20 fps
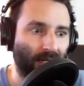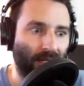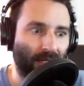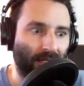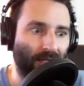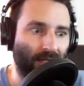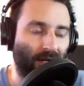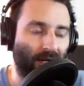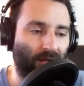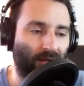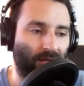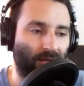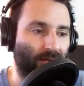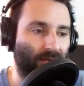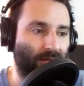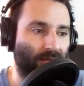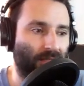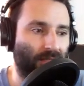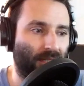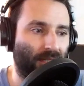you
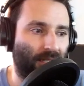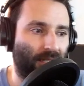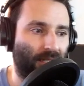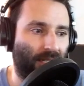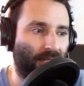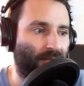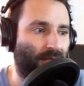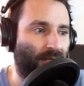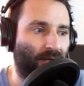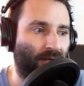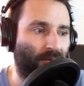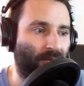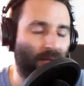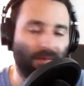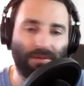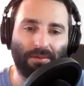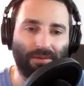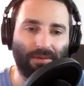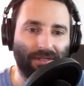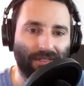know, I don't know,
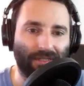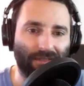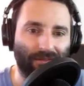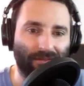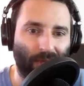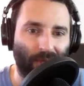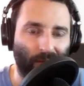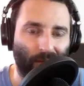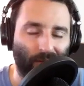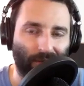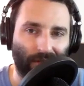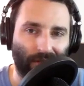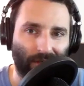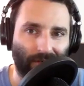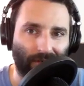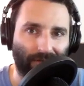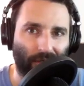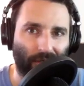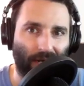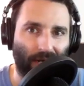maybe we could
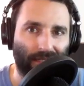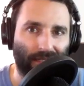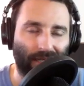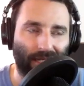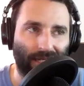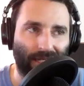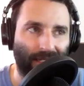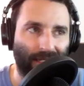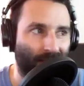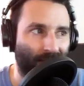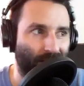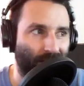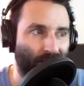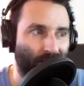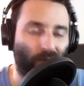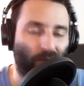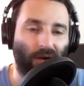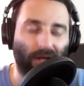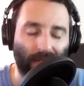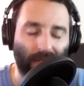have tried like
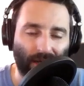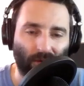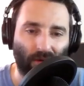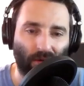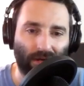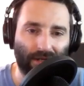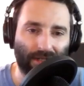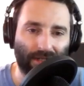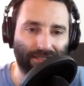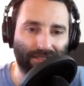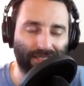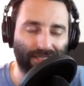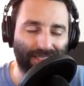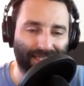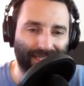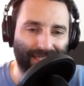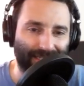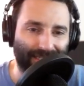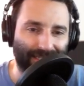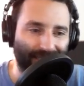sparkling water just
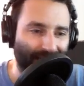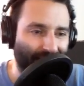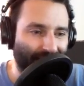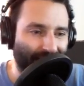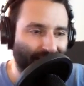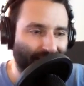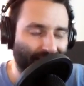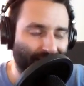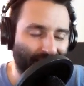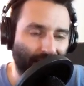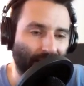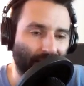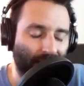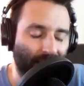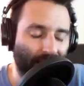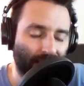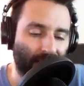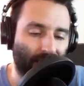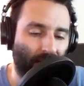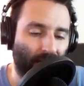to settle
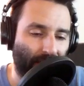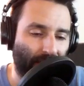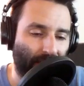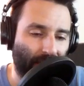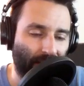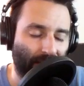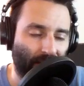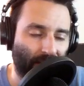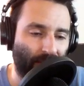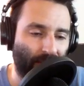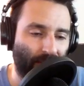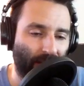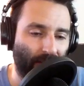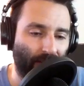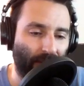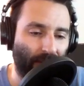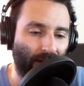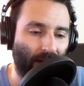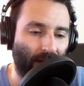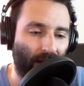his stomach a little bit.
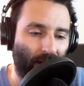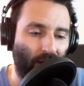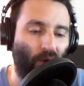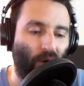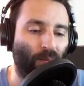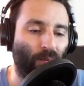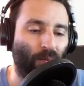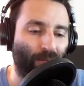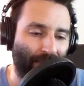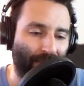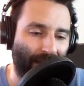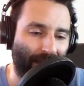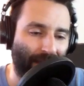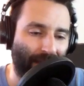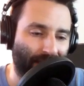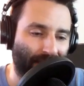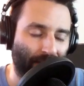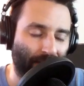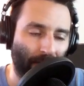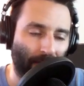But oh
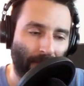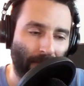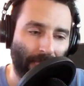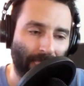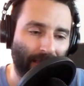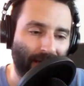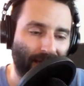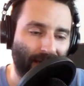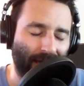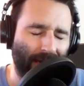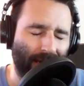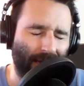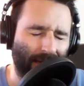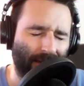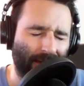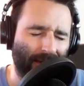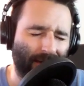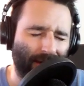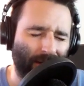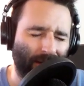man,
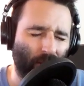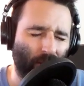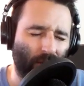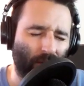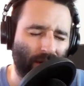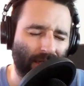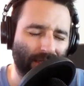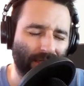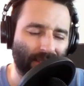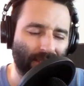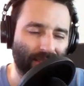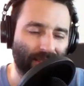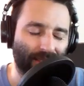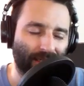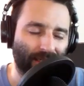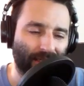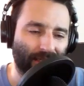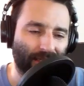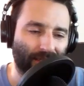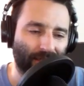it was
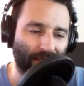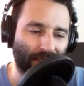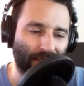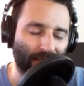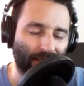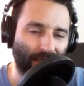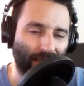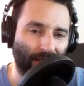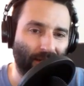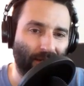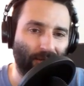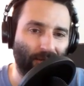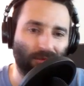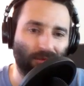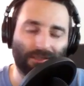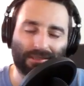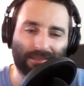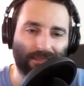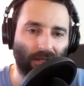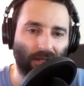it
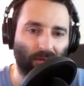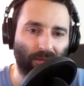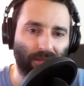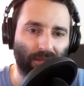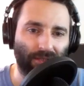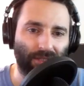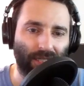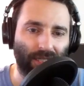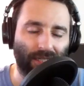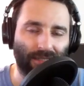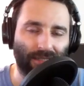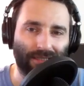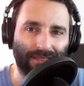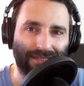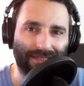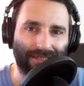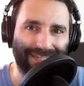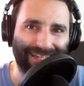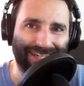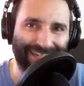was so much shit.
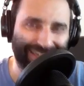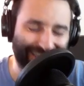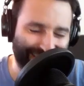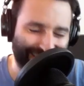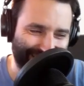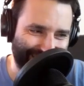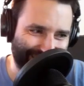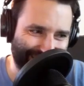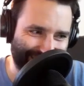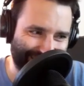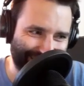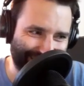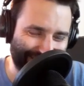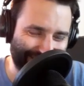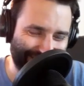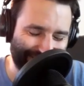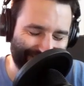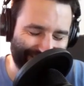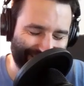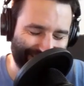It
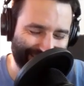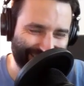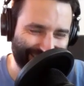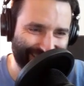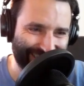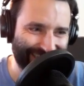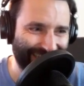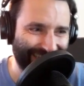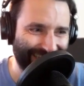was